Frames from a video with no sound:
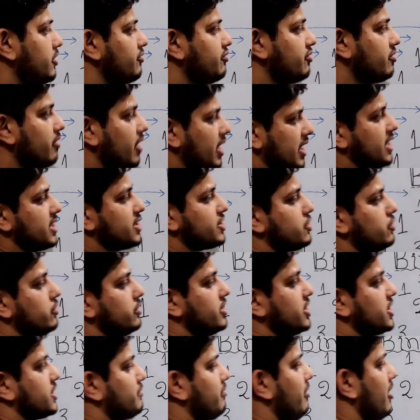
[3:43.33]
if you understood
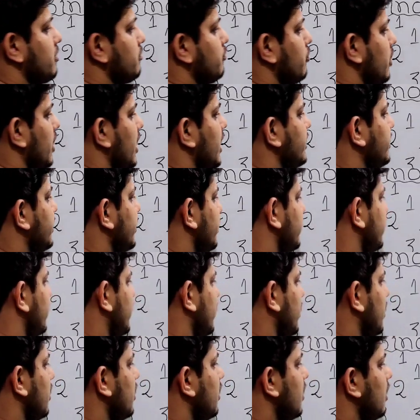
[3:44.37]
this formula, then
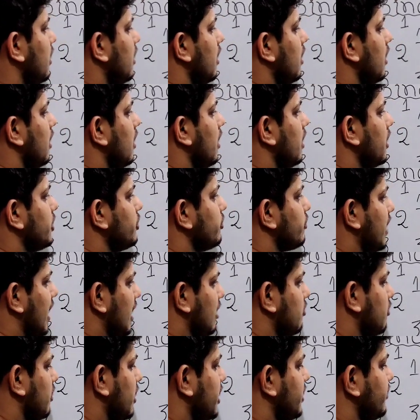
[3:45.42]
you
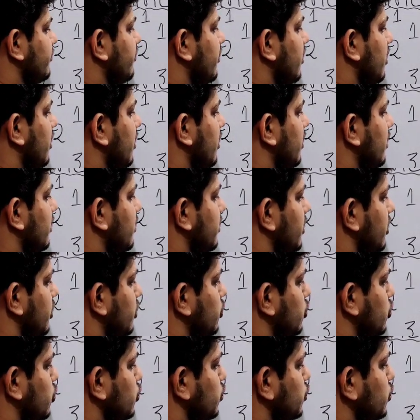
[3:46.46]
calculate
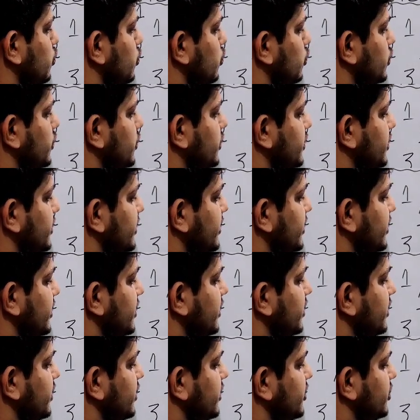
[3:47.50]
for
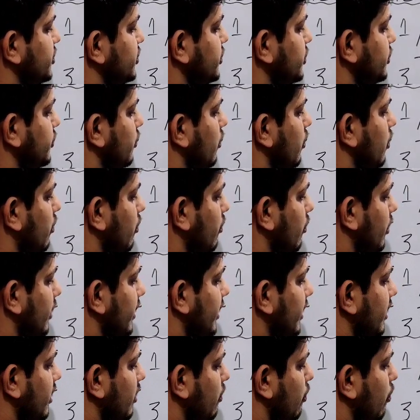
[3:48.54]
2C0.
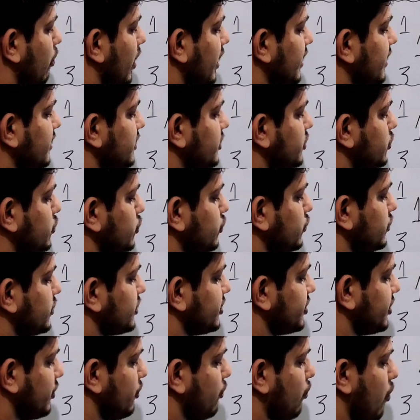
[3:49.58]
okay, what is
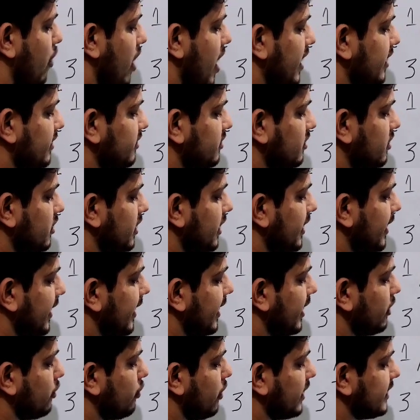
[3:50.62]
2C1
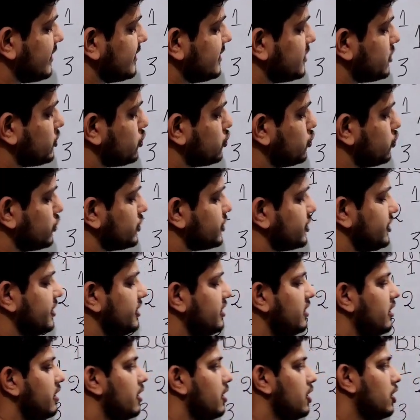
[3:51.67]
and what is
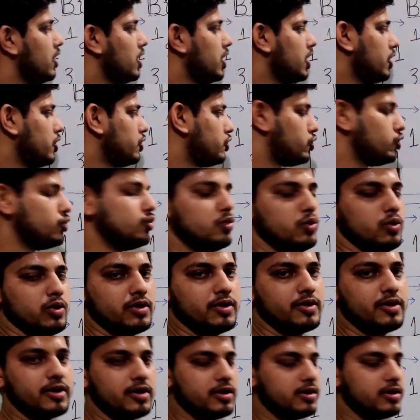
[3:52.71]
2C2?